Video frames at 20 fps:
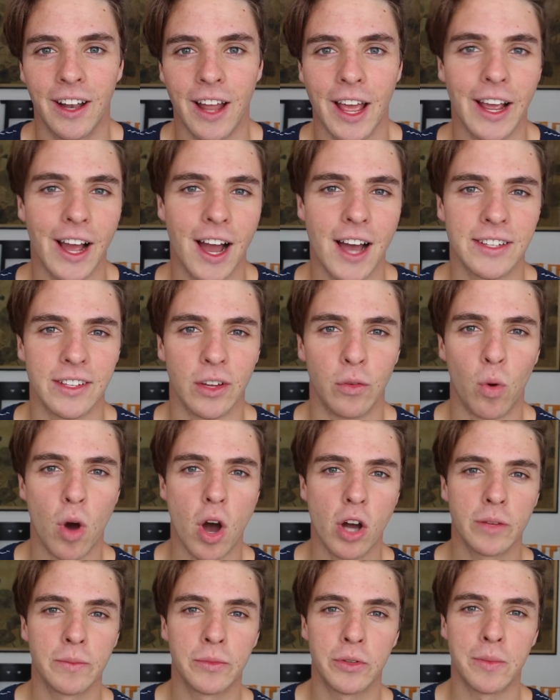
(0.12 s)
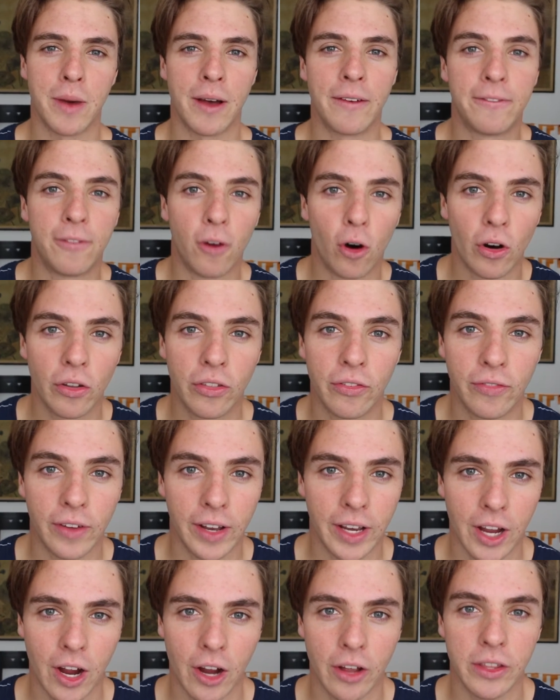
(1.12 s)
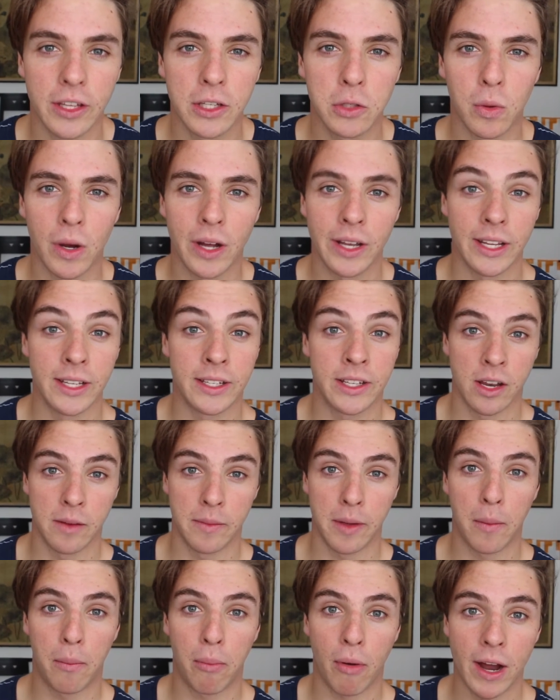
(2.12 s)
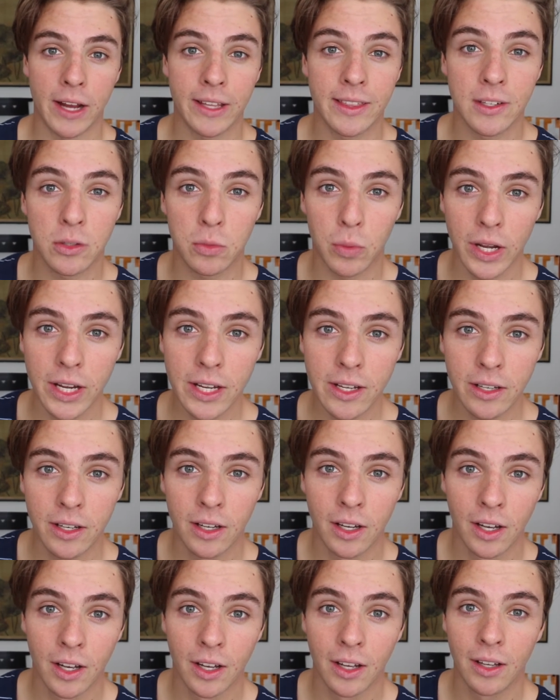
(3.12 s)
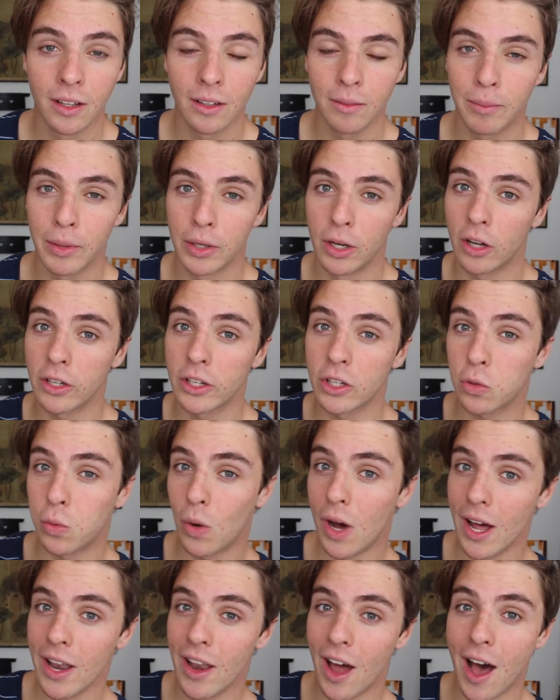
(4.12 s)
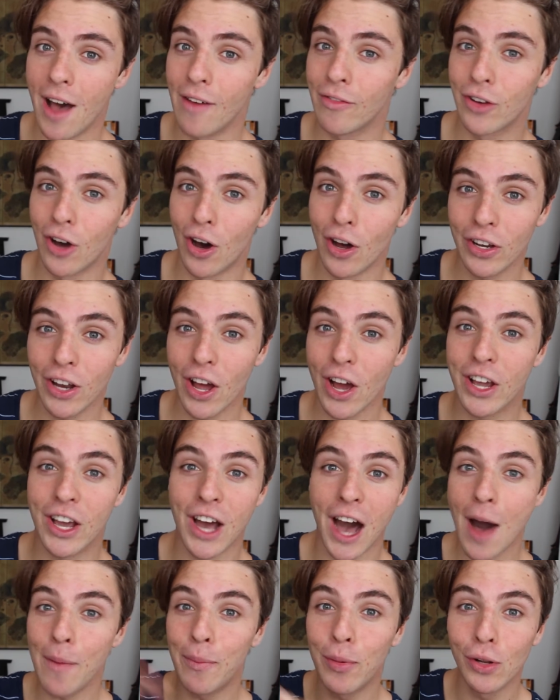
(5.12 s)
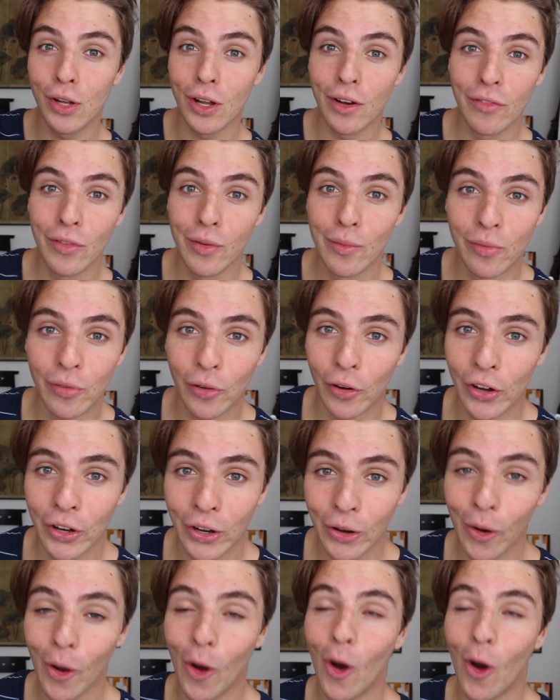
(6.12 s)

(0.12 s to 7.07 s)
Hey guys and welcome to my fourth video. This one is going to be a prank this week, but not just one, I've got a couple of them for you.